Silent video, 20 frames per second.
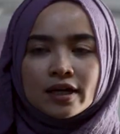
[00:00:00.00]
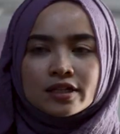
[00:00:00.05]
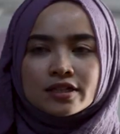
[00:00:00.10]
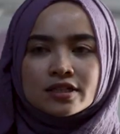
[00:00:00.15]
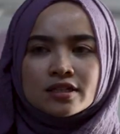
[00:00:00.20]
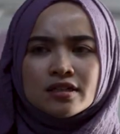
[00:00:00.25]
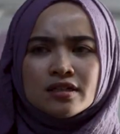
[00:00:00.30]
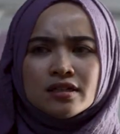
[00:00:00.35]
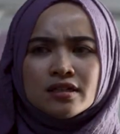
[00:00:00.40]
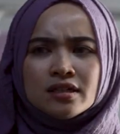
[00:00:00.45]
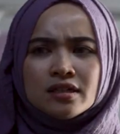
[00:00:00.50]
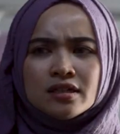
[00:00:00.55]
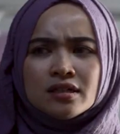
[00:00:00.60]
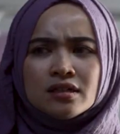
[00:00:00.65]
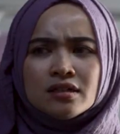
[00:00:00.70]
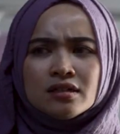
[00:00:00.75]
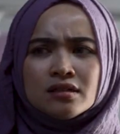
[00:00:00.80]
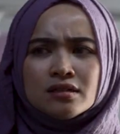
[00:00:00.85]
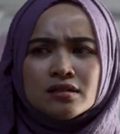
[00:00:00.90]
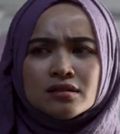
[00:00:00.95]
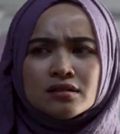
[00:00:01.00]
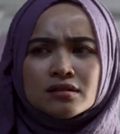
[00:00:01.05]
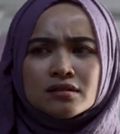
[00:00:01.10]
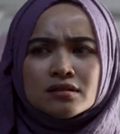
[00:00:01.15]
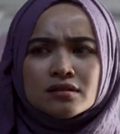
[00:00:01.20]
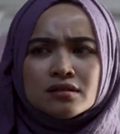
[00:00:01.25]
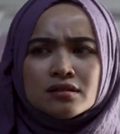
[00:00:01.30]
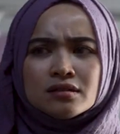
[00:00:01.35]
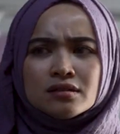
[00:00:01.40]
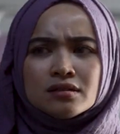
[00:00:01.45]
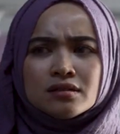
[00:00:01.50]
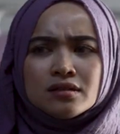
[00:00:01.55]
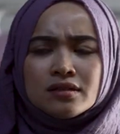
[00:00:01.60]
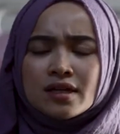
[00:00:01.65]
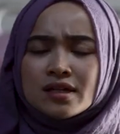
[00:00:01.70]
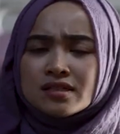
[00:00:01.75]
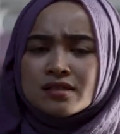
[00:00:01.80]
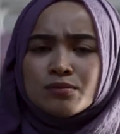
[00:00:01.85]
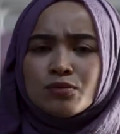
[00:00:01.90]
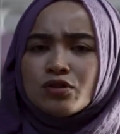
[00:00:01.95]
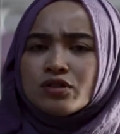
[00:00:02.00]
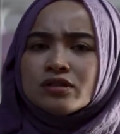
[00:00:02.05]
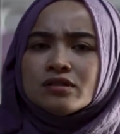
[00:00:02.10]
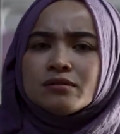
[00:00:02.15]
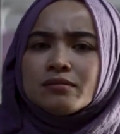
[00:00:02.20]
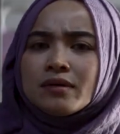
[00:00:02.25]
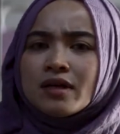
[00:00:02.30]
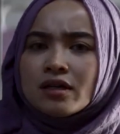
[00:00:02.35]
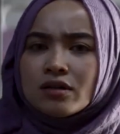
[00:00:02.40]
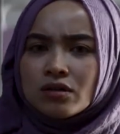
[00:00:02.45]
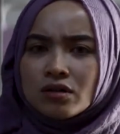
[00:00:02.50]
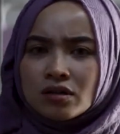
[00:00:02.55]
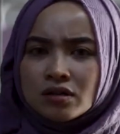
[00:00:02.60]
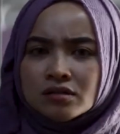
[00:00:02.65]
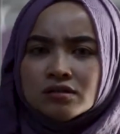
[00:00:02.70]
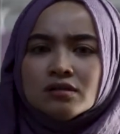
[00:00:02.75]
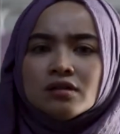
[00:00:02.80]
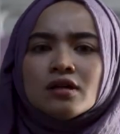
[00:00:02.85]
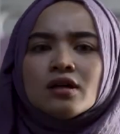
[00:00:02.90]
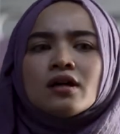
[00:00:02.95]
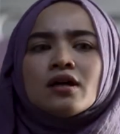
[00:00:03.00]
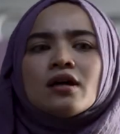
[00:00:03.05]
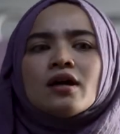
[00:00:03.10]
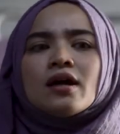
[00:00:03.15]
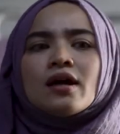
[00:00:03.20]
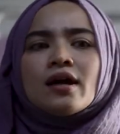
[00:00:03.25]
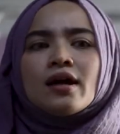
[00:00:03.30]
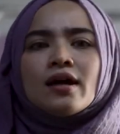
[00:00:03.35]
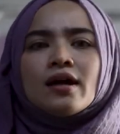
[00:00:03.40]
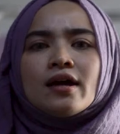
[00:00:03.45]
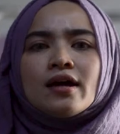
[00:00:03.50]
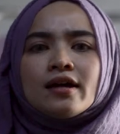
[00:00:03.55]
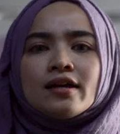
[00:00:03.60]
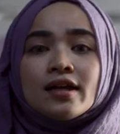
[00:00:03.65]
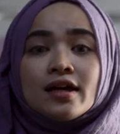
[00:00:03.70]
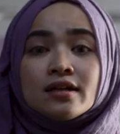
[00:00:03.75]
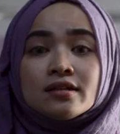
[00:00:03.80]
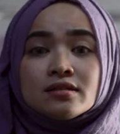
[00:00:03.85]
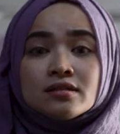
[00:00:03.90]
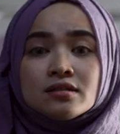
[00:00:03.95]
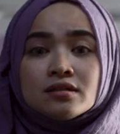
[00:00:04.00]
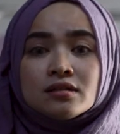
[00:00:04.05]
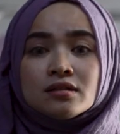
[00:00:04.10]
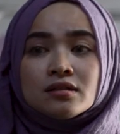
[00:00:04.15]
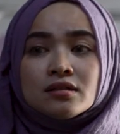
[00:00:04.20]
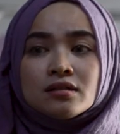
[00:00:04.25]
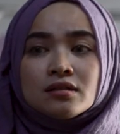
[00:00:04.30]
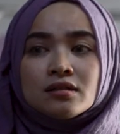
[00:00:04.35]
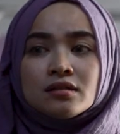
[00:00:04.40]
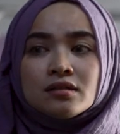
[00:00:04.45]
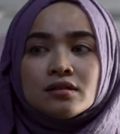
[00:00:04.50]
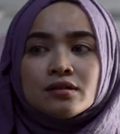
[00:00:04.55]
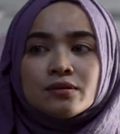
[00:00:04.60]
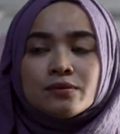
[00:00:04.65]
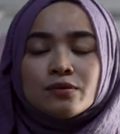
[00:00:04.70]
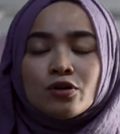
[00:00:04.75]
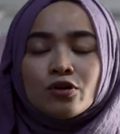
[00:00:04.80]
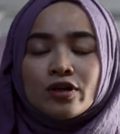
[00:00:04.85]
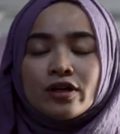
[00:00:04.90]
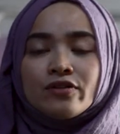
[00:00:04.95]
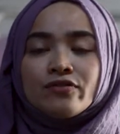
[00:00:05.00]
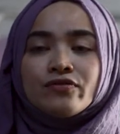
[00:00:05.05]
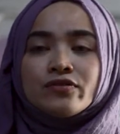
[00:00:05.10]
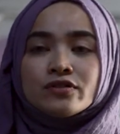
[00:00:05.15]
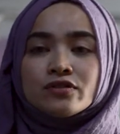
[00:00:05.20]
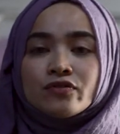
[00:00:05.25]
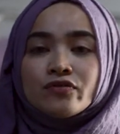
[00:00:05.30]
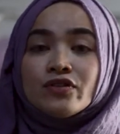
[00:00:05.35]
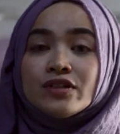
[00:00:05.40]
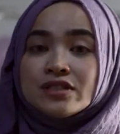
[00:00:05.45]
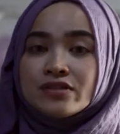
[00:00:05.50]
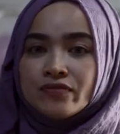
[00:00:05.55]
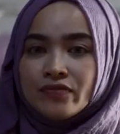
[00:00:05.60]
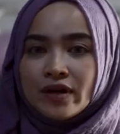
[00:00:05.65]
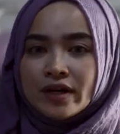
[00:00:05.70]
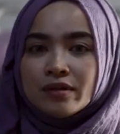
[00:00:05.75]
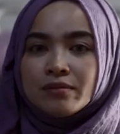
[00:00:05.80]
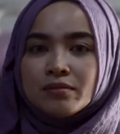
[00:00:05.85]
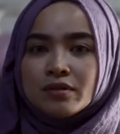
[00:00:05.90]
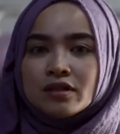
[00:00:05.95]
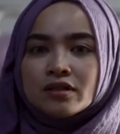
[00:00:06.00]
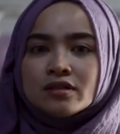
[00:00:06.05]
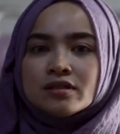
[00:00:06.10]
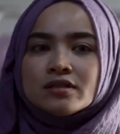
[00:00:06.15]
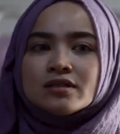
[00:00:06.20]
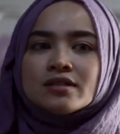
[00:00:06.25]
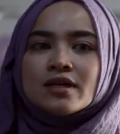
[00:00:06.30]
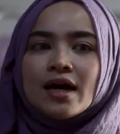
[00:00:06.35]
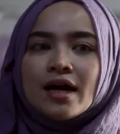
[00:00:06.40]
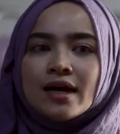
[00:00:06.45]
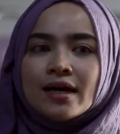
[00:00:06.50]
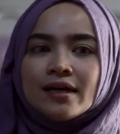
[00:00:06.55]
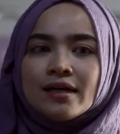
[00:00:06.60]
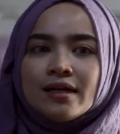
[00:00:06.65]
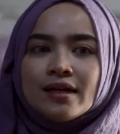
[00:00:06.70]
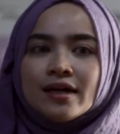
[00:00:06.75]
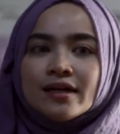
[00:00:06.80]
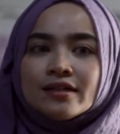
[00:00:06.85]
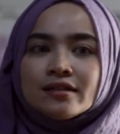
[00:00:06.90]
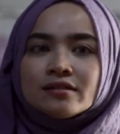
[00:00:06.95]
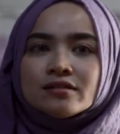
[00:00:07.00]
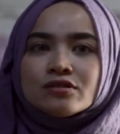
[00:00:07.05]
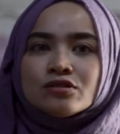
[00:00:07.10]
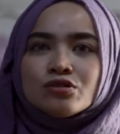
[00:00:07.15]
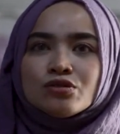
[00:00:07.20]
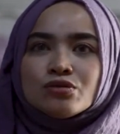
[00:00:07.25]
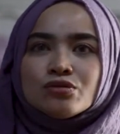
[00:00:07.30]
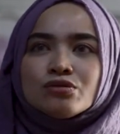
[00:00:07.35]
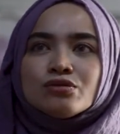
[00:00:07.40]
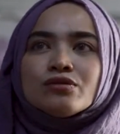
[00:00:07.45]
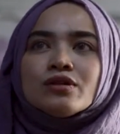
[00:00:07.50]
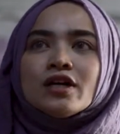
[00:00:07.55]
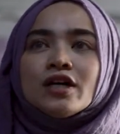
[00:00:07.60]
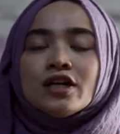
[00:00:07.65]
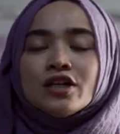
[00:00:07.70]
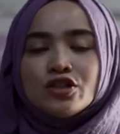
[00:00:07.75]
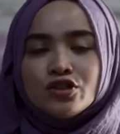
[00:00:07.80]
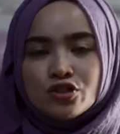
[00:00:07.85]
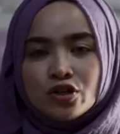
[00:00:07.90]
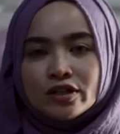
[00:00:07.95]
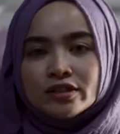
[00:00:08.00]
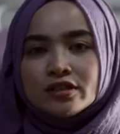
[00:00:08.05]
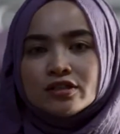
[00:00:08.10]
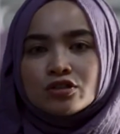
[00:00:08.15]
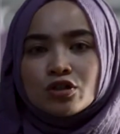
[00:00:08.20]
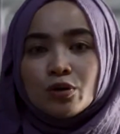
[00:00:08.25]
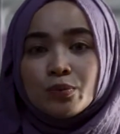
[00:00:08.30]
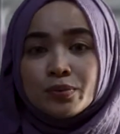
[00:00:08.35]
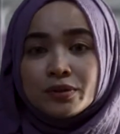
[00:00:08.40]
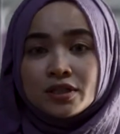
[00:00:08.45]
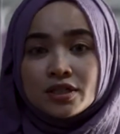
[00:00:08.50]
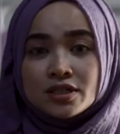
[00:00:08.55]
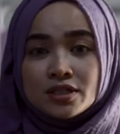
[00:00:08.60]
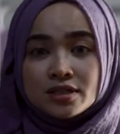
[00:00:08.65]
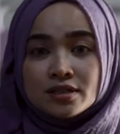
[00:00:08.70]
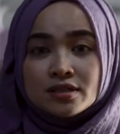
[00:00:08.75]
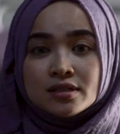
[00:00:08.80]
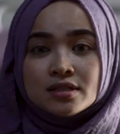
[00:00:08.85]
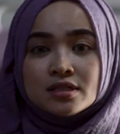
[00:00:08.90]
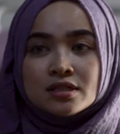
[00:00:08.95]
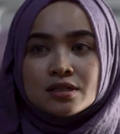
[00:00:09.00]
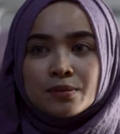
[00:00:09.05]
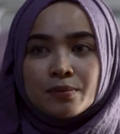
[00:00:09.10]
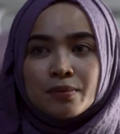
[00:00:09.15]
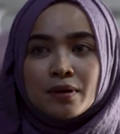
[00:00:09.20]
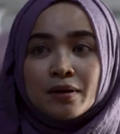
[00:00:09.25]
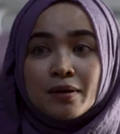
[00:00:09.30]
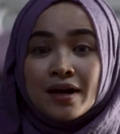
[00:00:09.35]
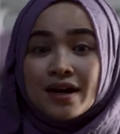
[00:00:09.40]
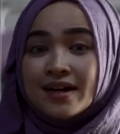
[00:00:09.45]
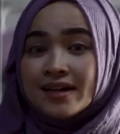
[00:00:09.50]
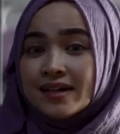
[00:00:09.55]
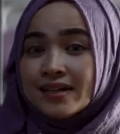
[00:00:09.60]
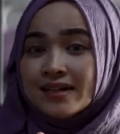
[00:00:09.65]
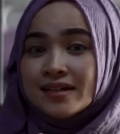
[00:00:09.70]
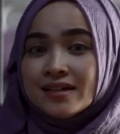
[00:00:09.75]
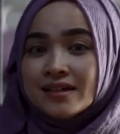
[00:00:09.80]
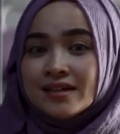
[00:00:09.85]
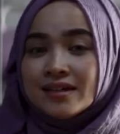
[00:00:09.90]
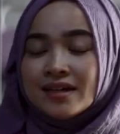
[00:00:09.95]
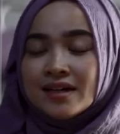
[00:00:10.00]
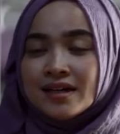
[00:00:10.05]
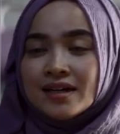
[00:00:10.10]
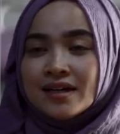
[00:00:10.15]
actually, it doesn't bother me at all. And as a, okay, first of all, it's fun because I like to join this competition sebab I